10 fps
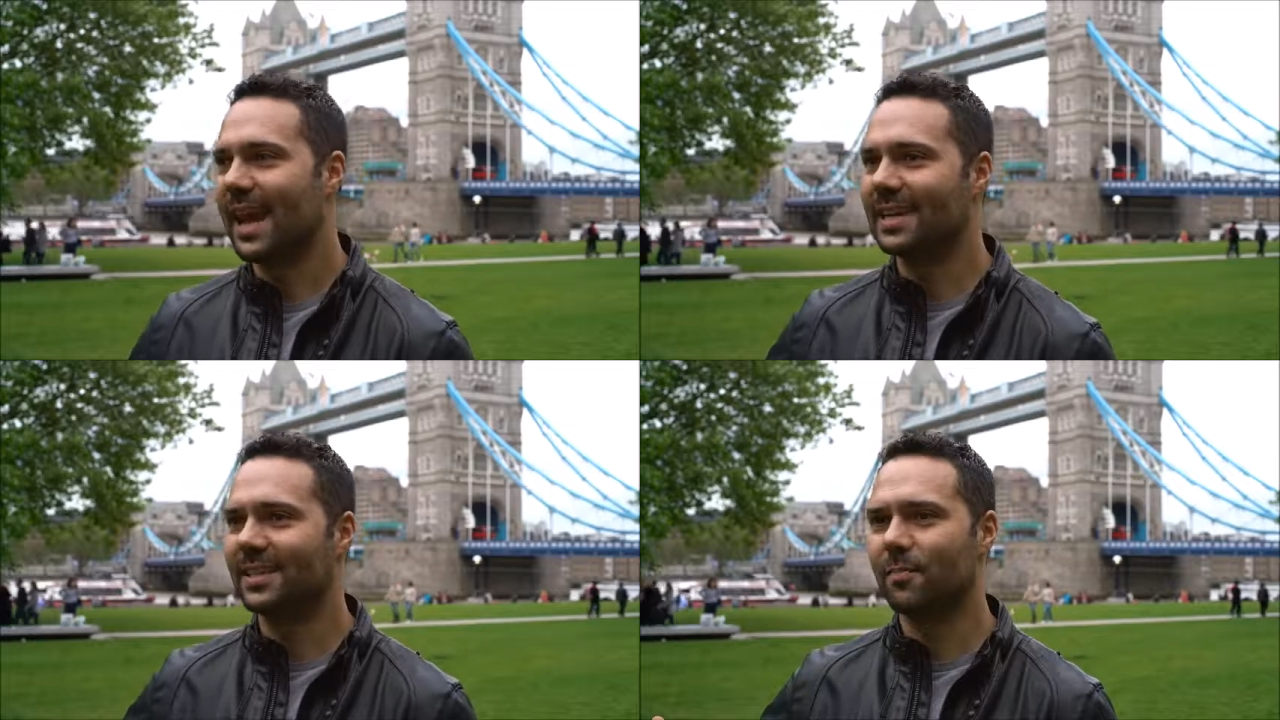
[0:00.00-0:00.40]

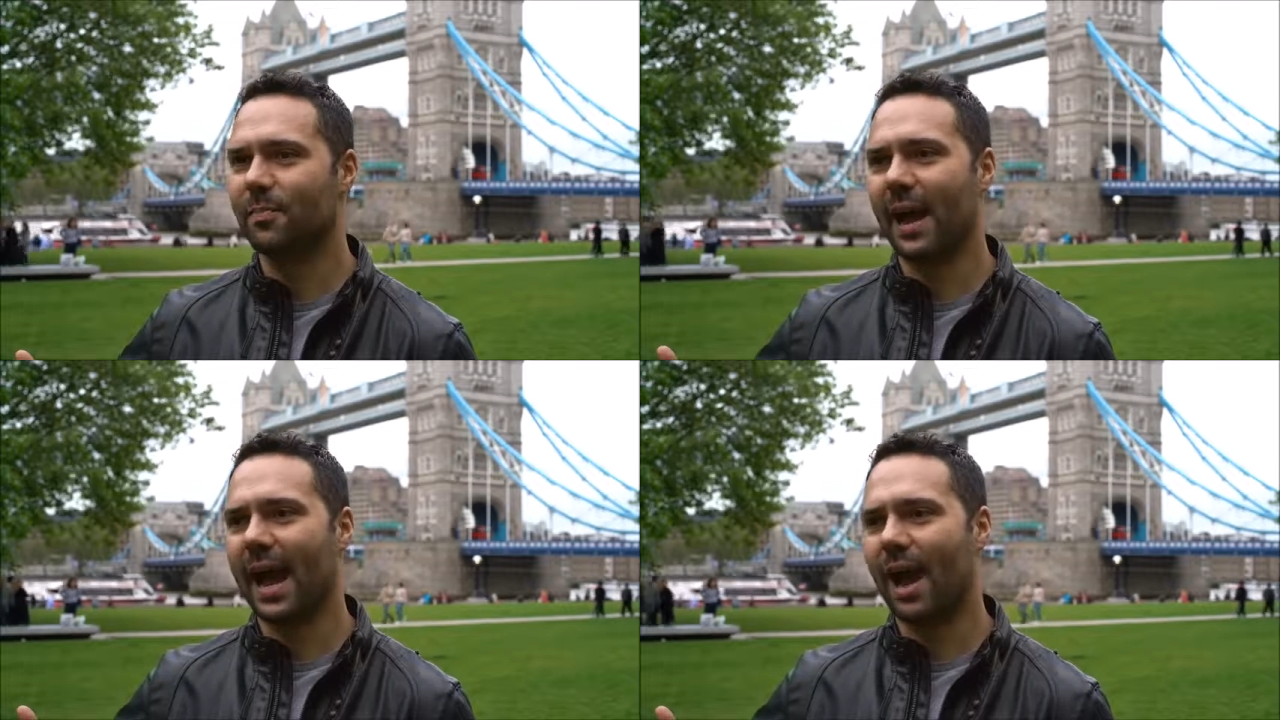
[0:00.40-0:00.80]
It's
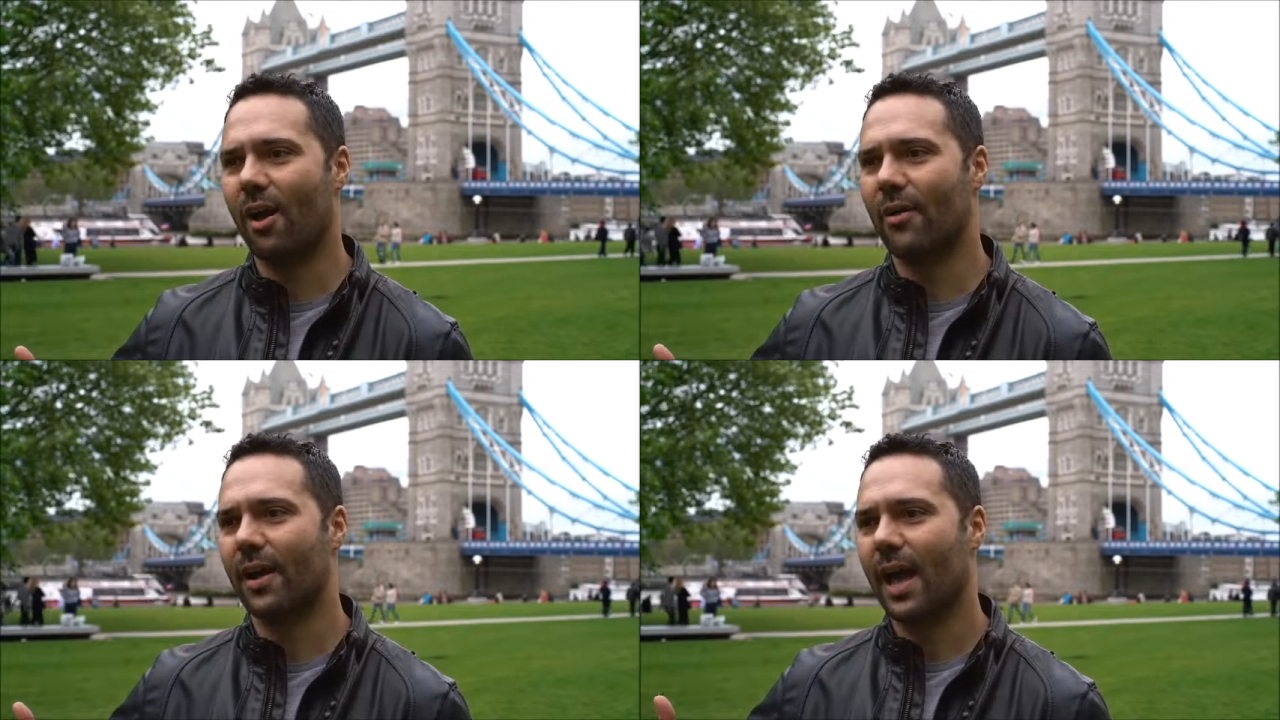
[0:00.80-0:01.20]

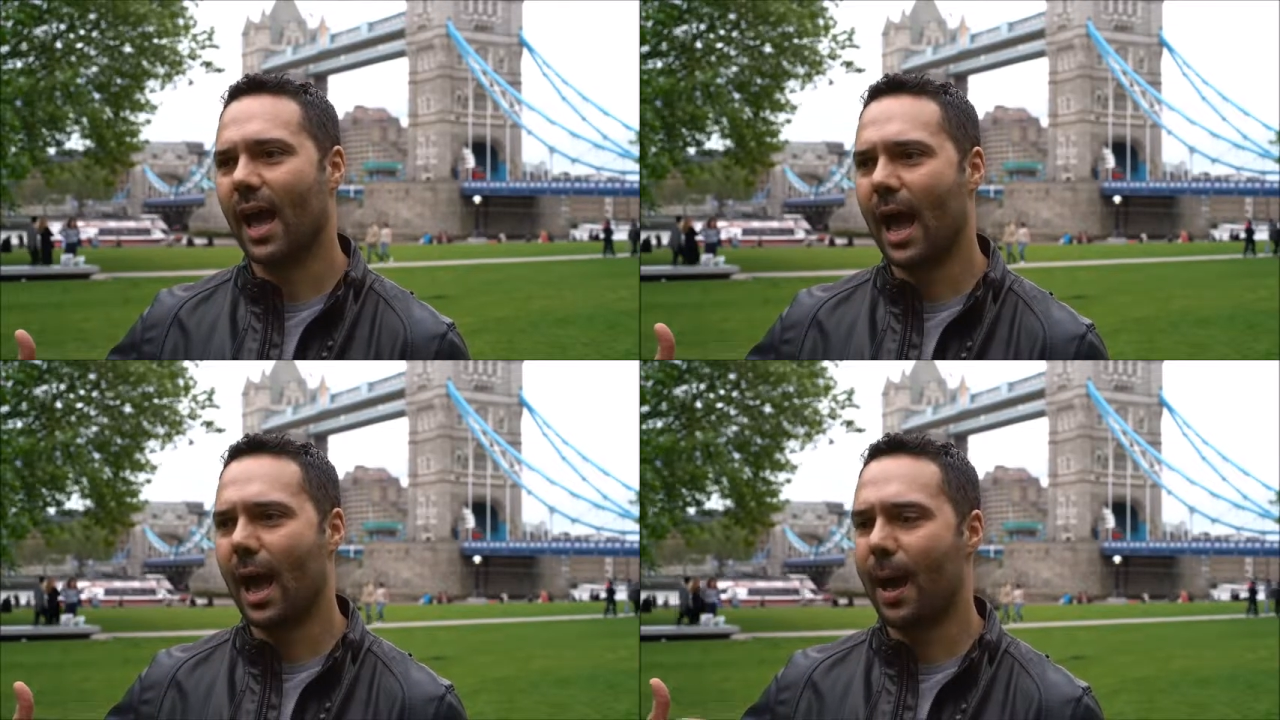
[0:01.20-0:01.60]
about
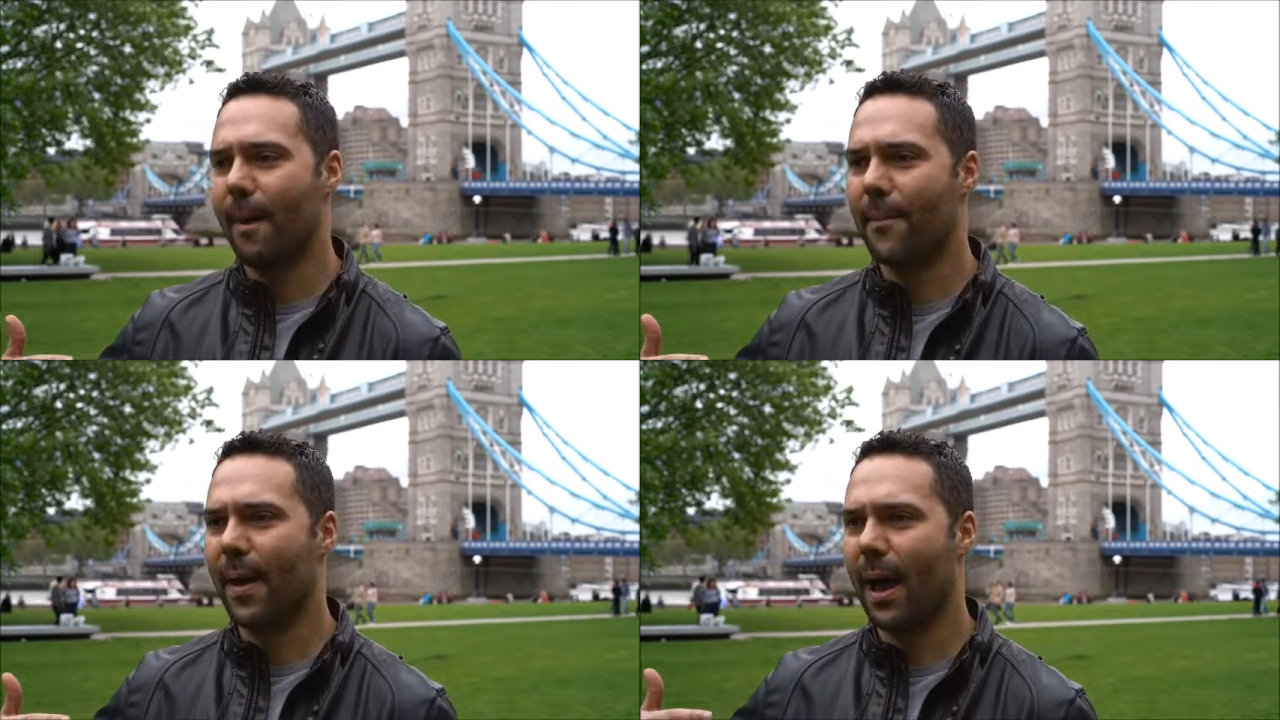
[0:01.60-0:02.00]
an